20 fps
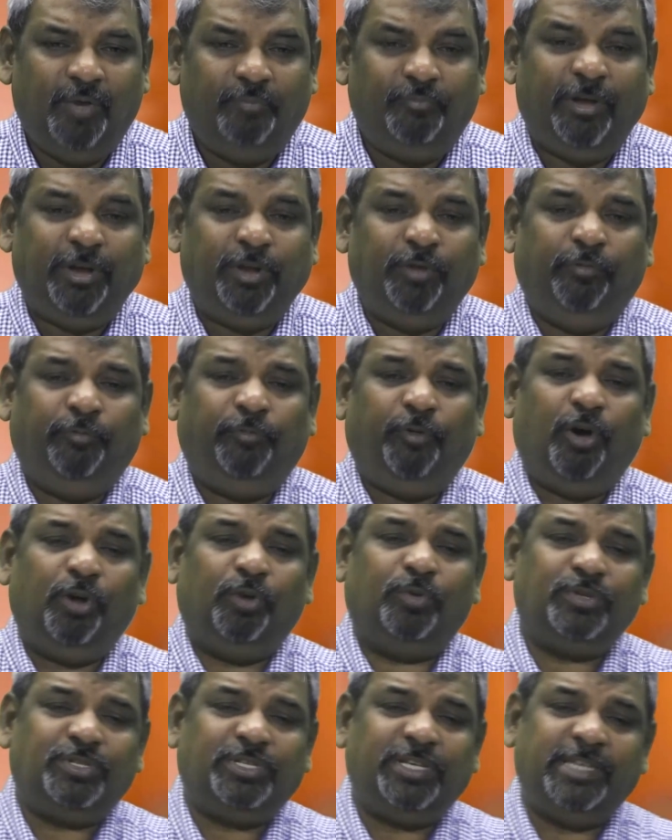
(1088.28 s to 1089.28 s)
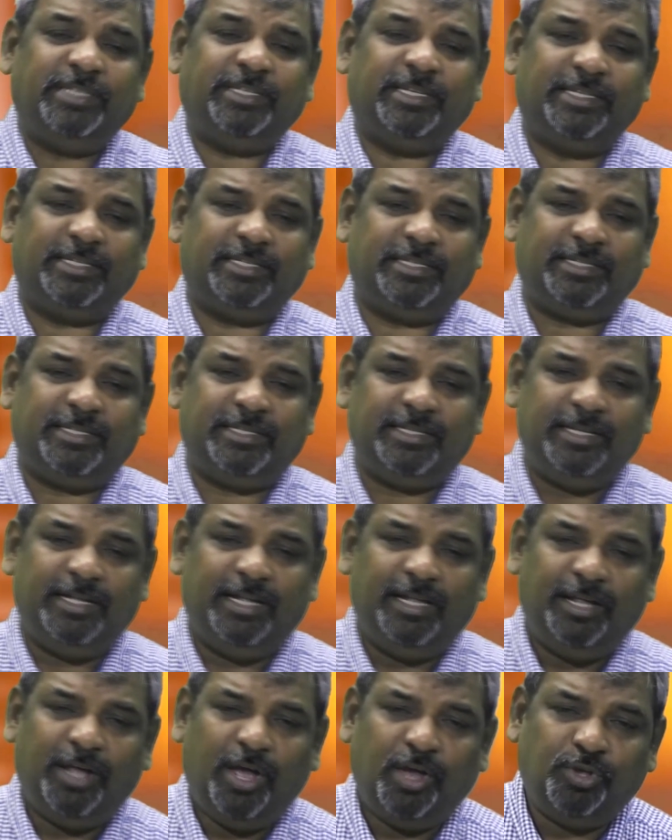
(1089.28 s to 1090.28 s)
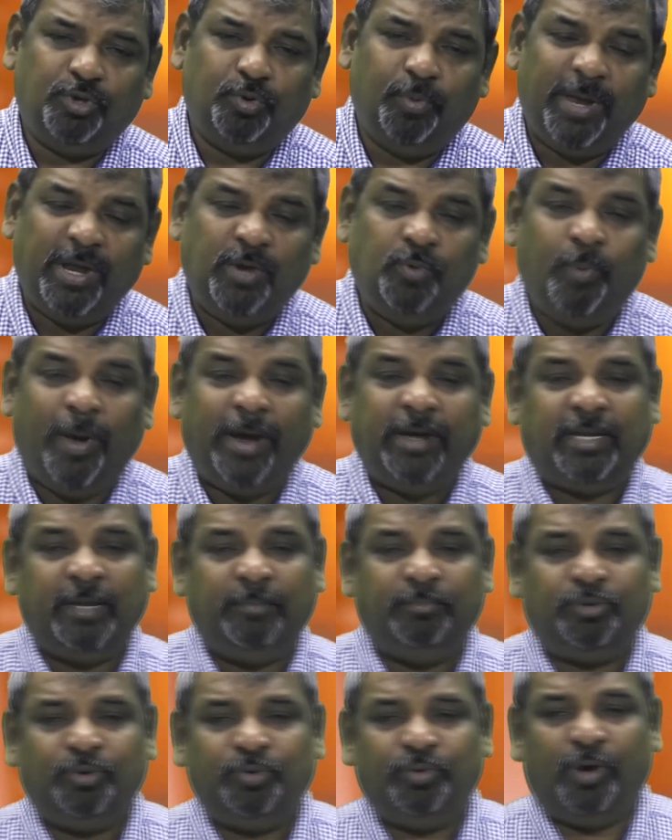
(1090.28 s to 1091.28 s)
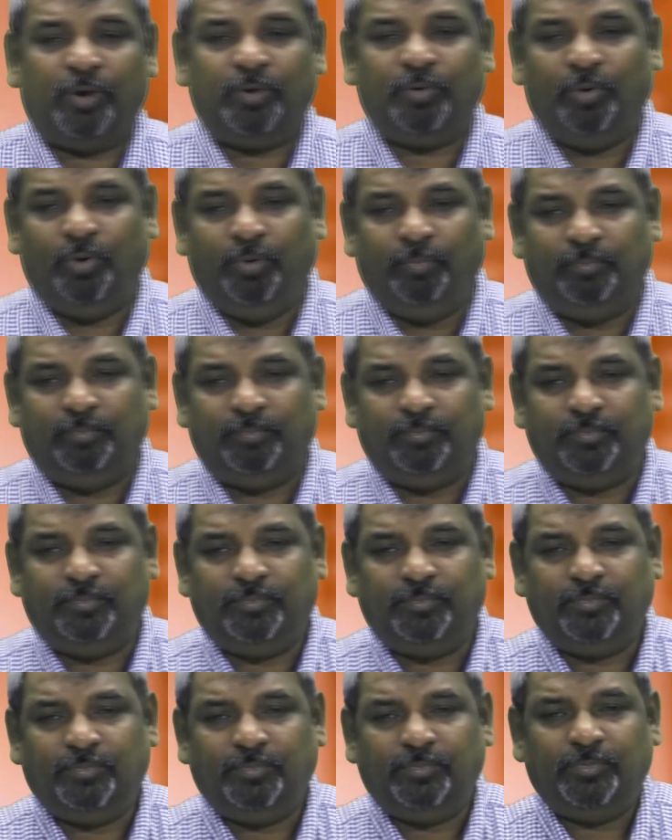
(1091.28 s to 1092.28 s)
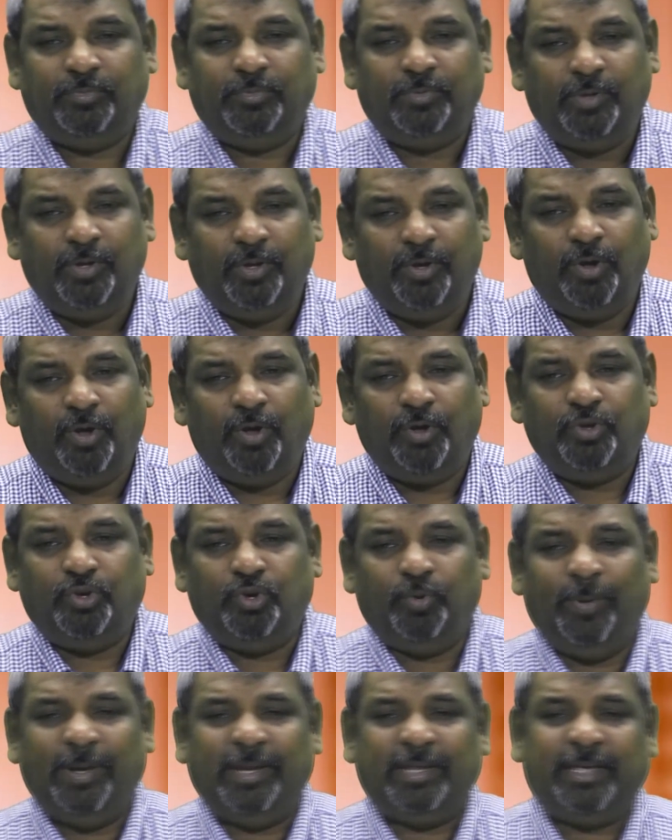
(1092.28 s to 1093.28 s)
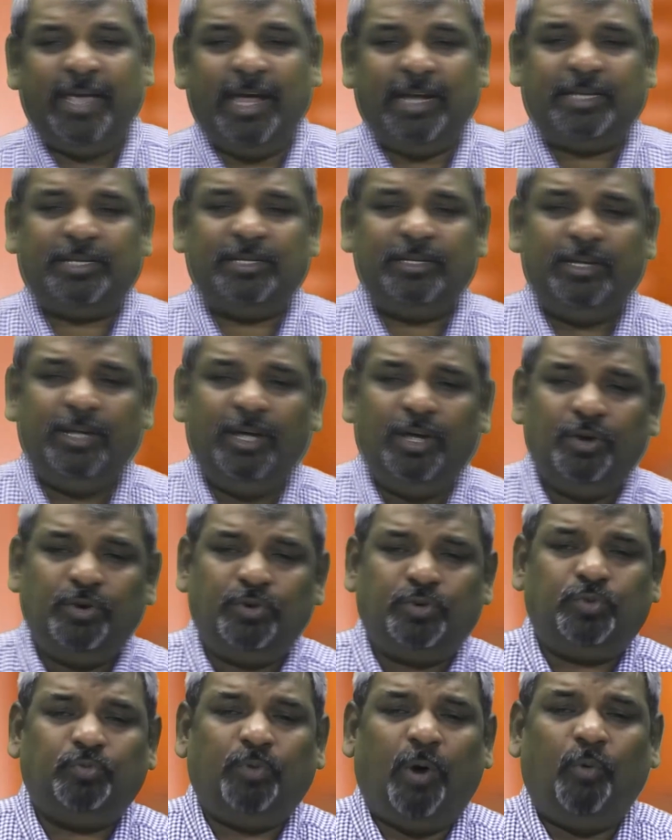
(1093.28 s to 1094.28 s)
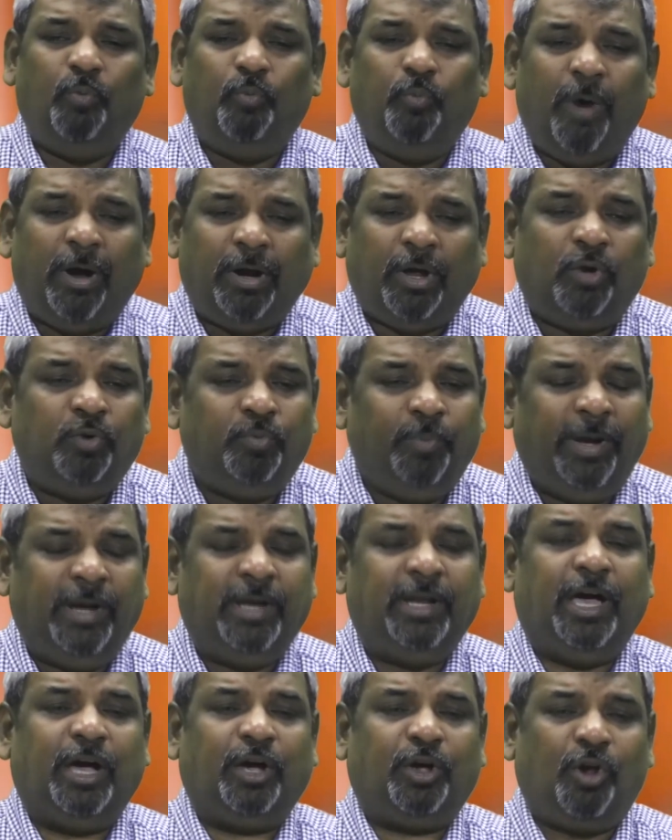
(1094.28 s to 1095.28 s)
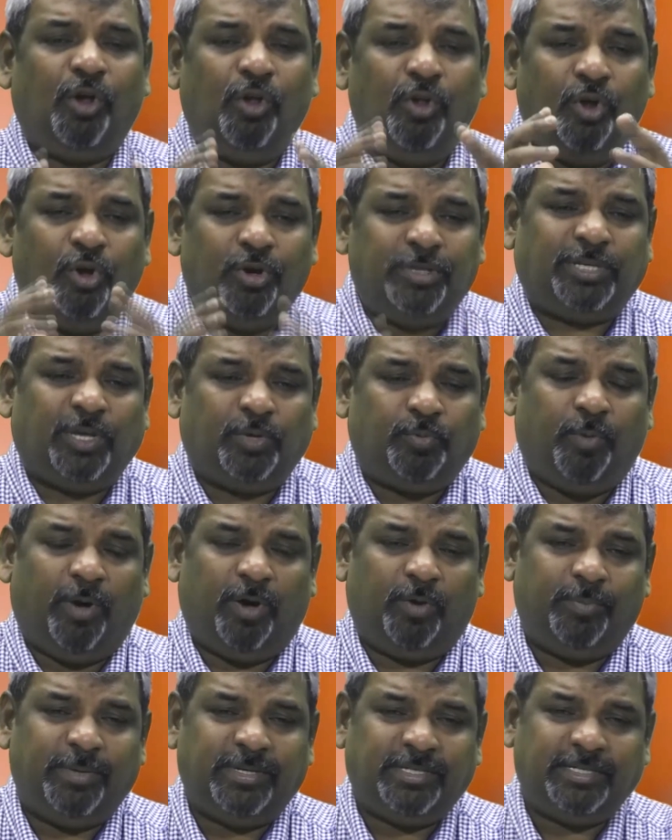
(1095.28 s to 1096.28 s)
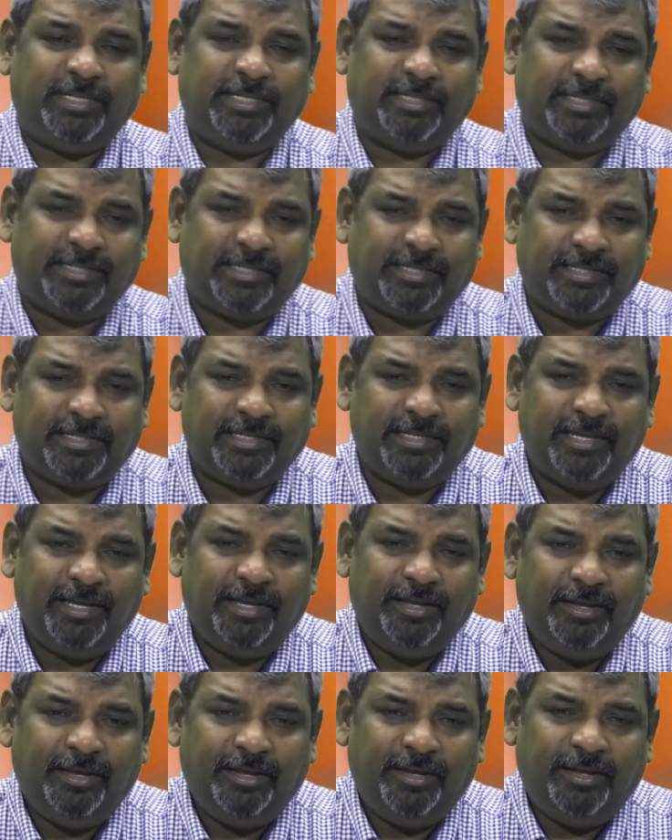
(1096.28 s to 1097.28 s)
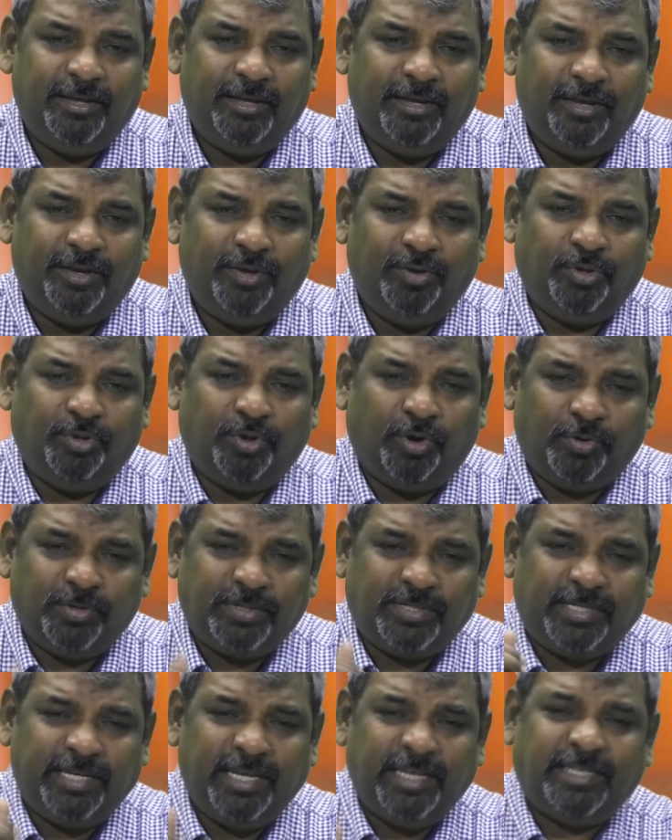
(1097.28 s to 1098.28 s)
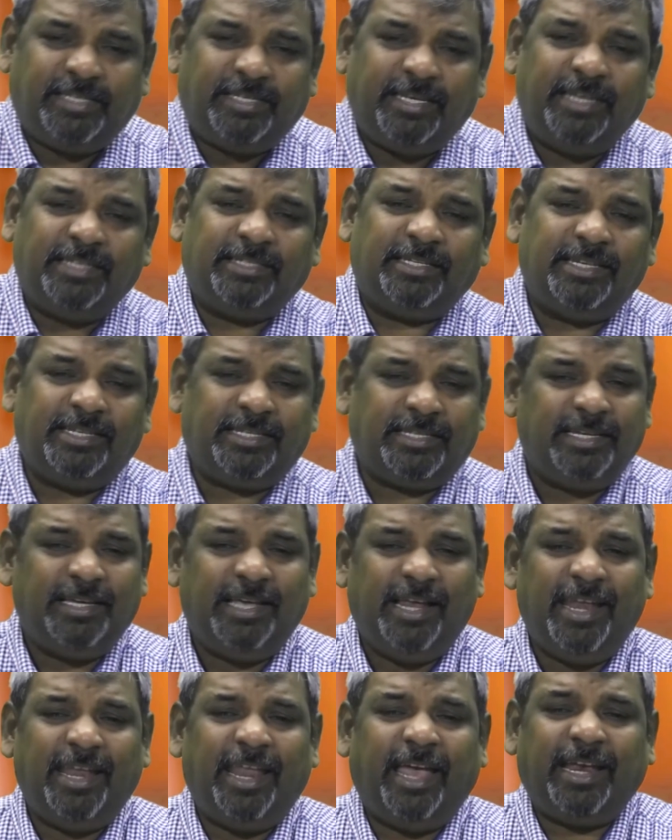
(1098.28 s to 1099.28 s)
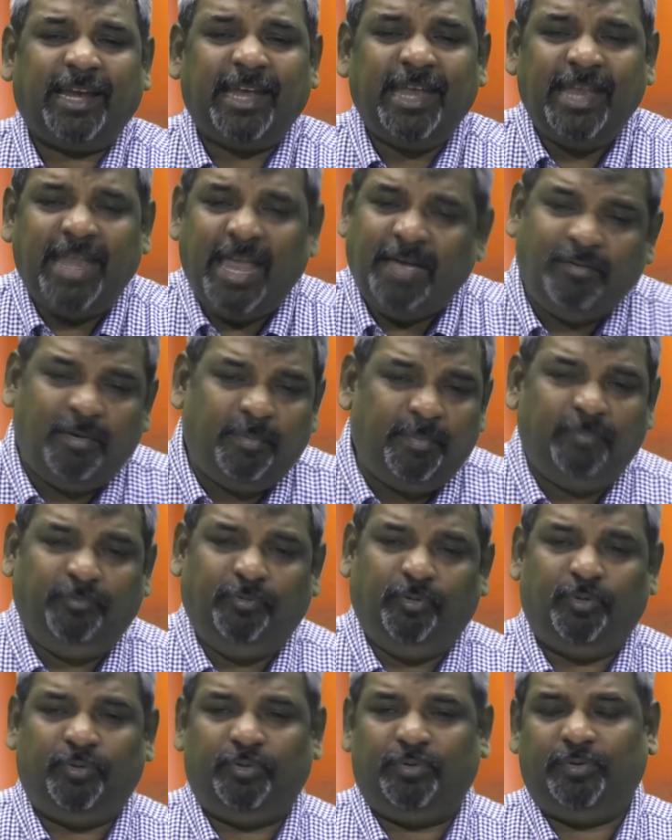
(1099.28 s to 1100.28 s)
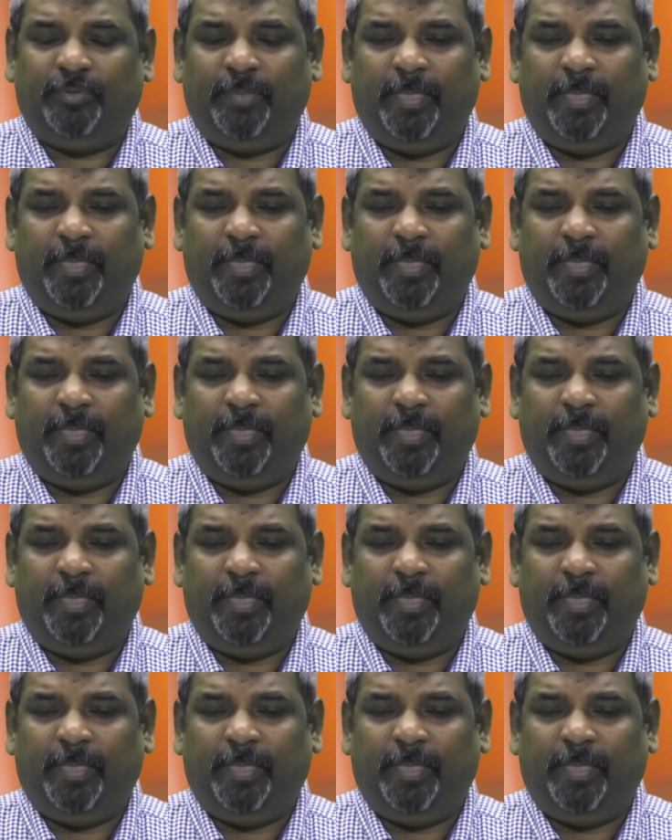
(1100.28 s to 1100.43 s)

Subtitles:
When you follow Jesus, you invite him to your home. You will get to a one-on-one, a closer walk with Jesus. And you're going to see Jesus like never before.